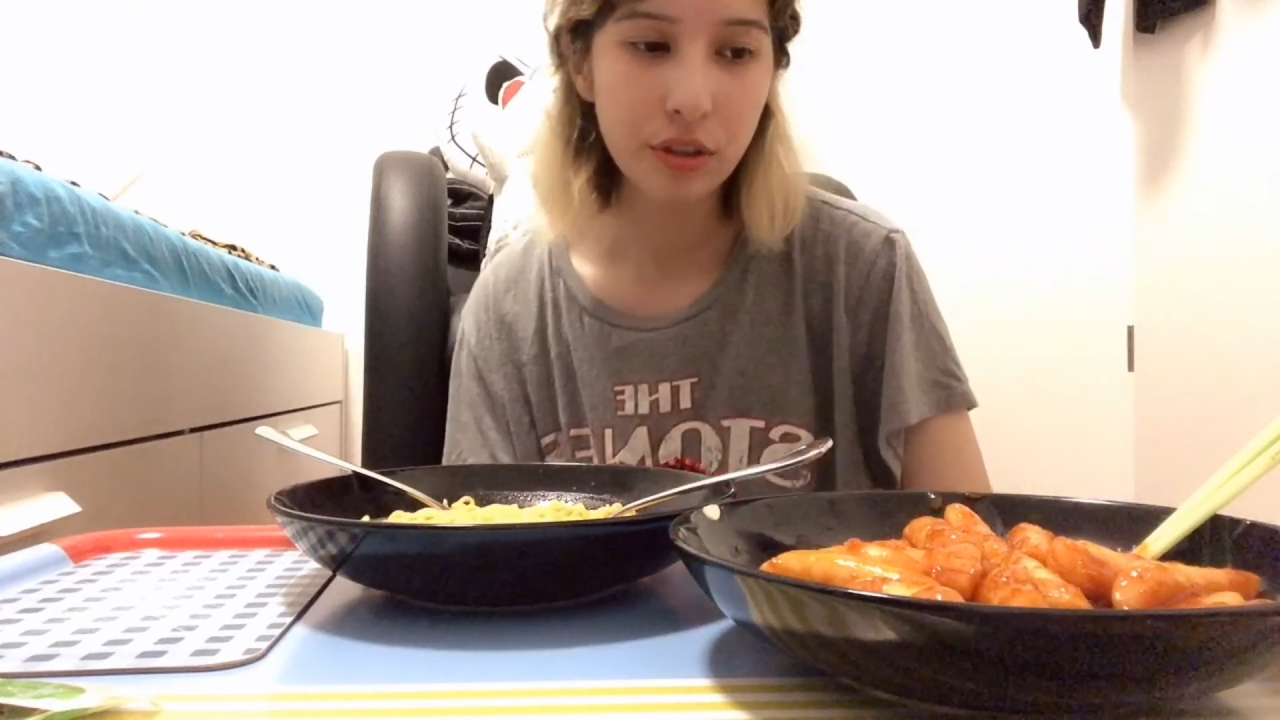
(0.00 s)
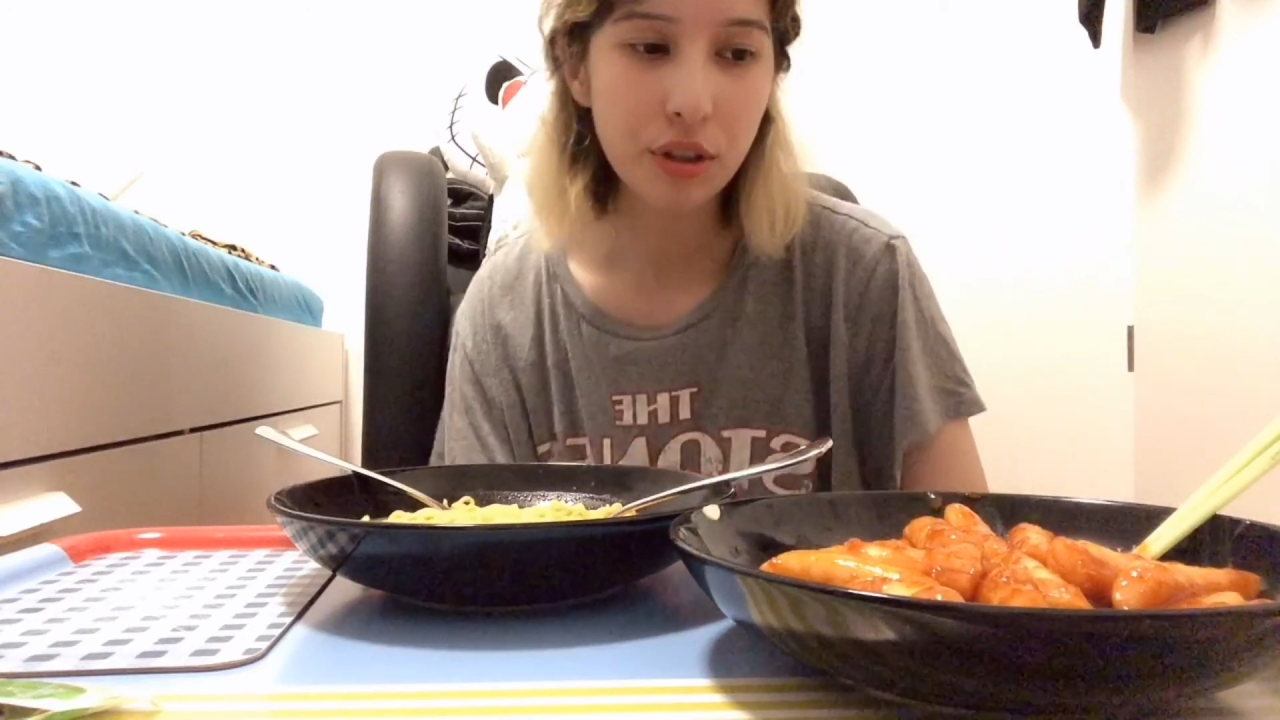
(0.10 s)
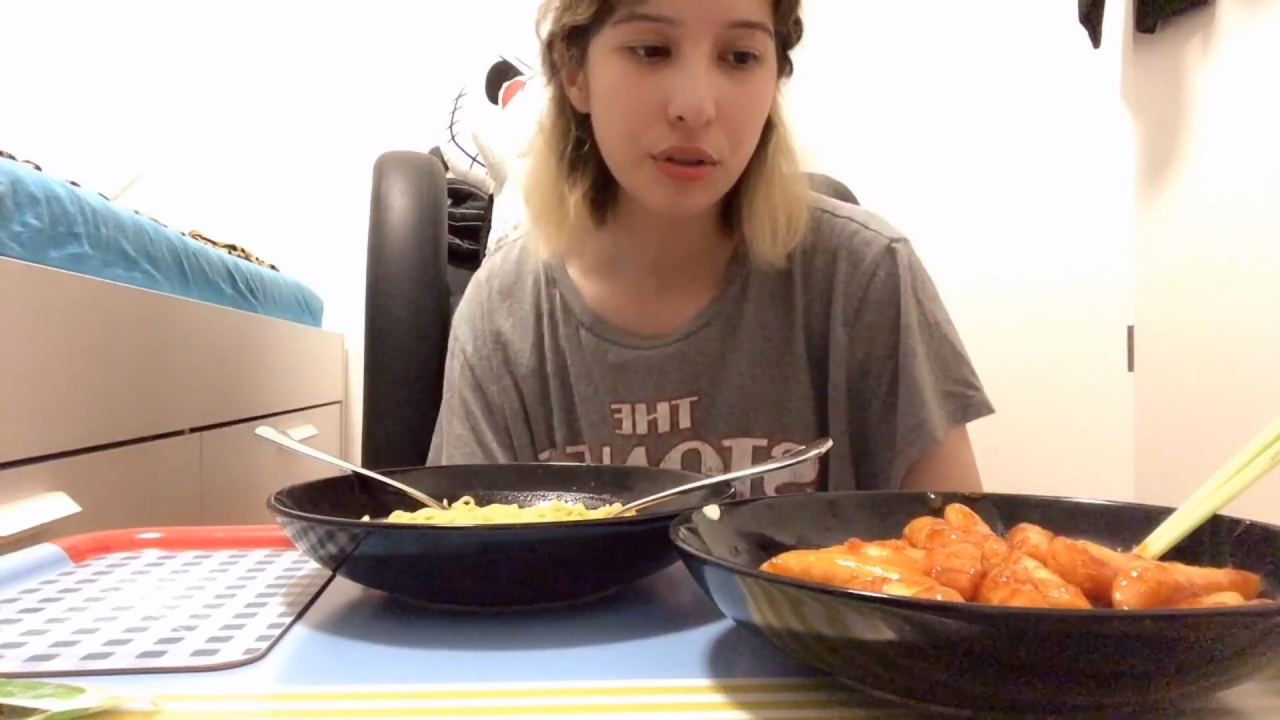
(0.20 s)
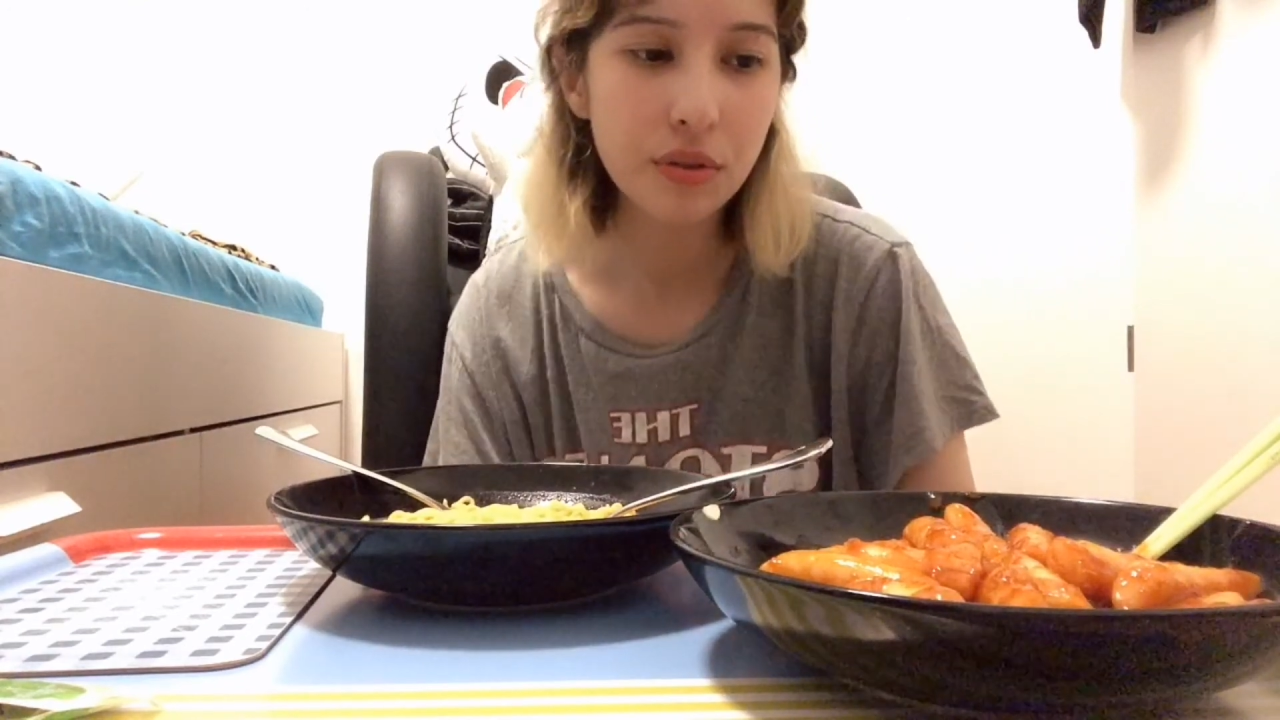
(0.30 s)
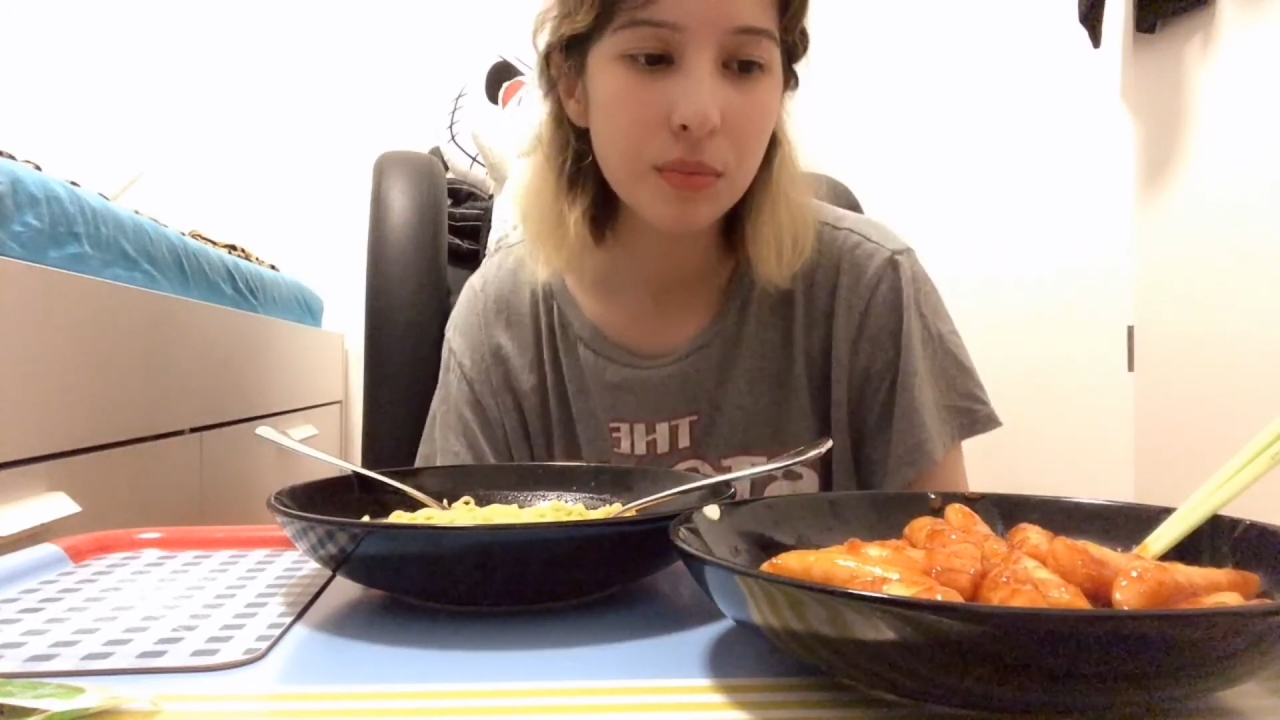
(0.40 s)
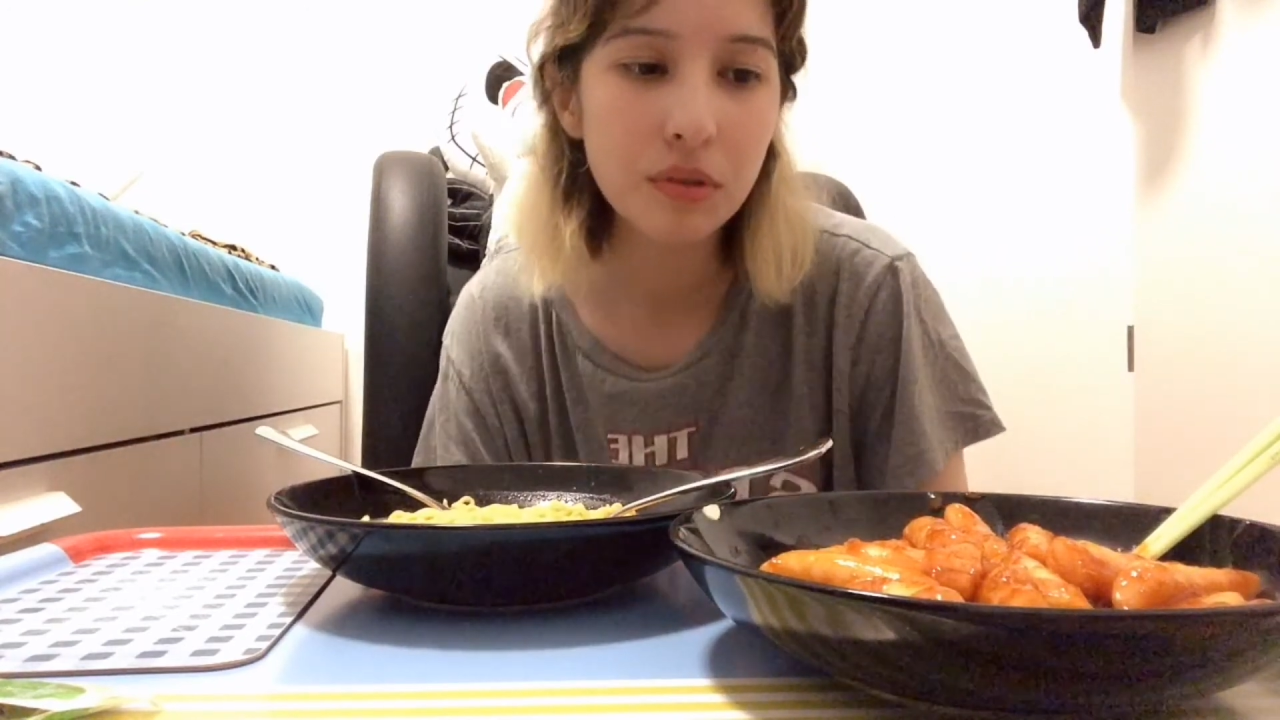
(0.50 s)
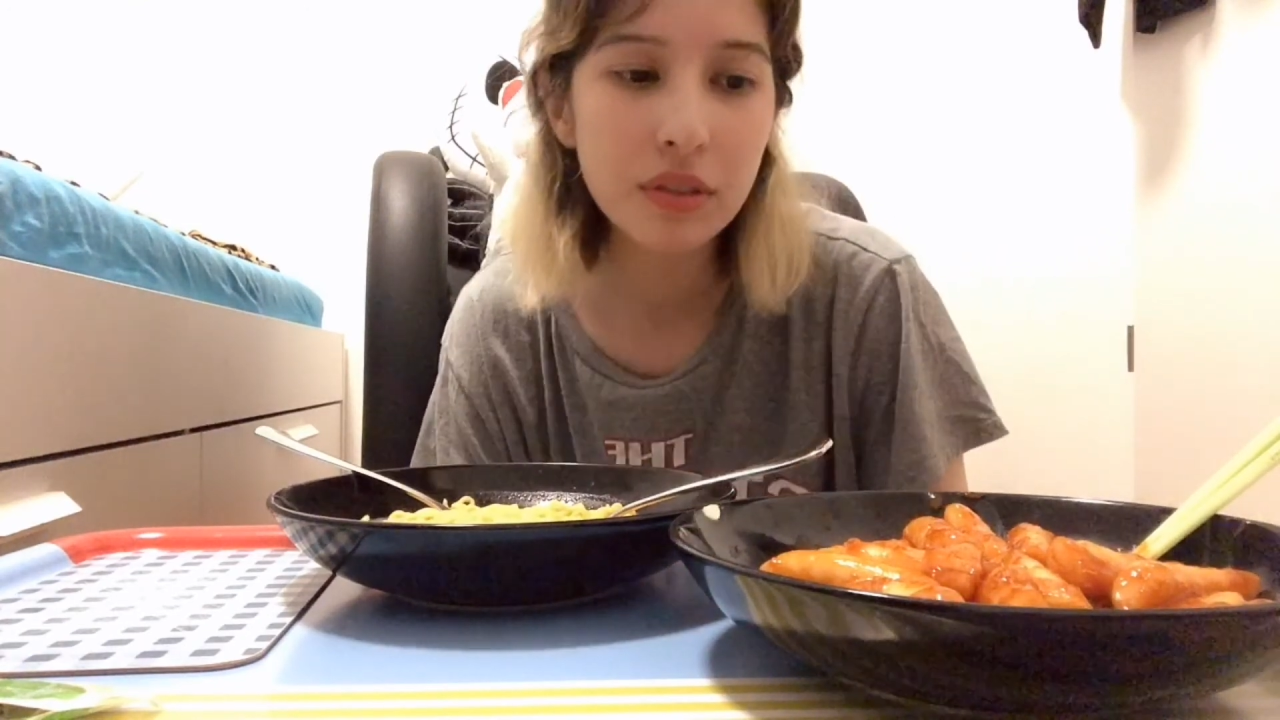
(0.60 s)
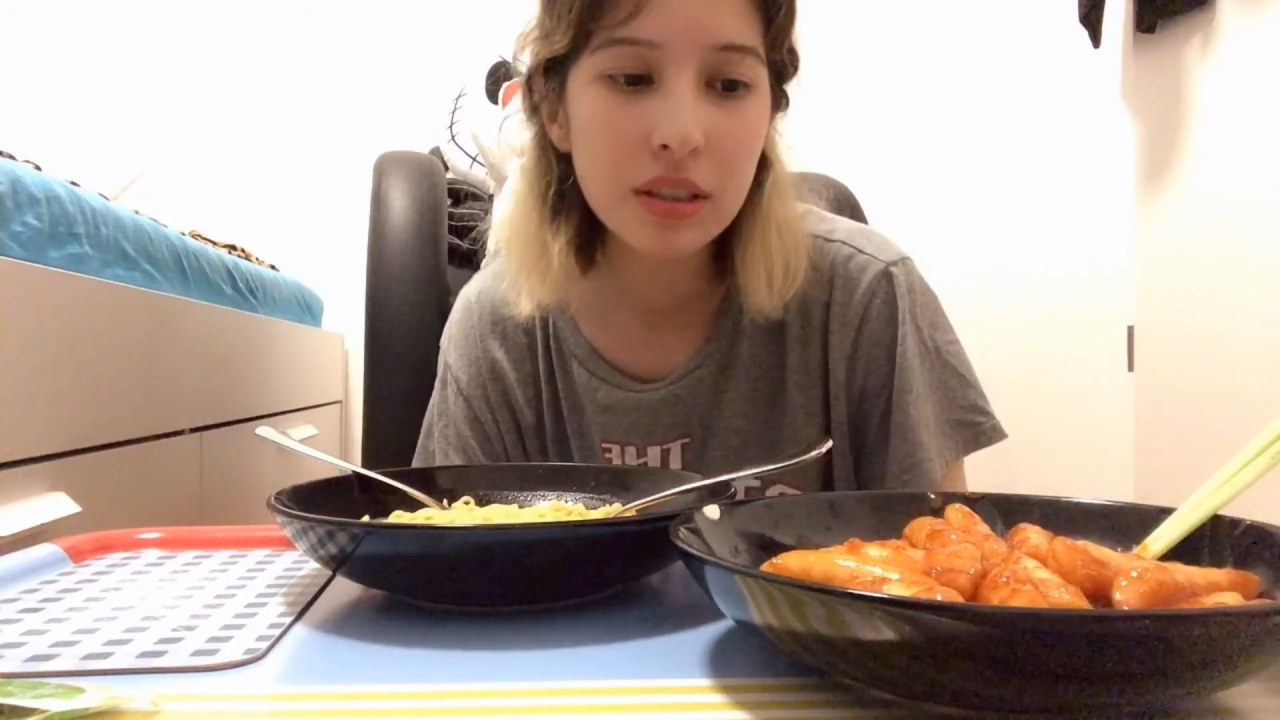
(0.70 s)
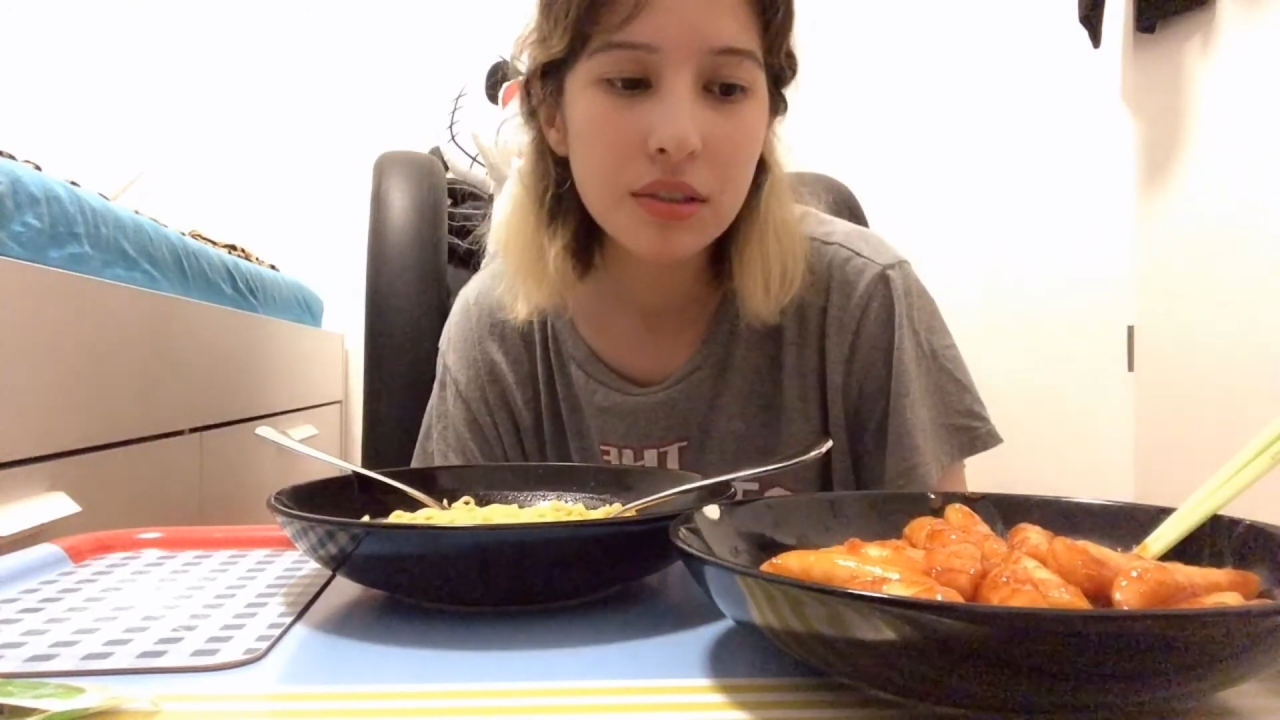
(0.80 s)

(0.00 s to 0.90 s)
those movies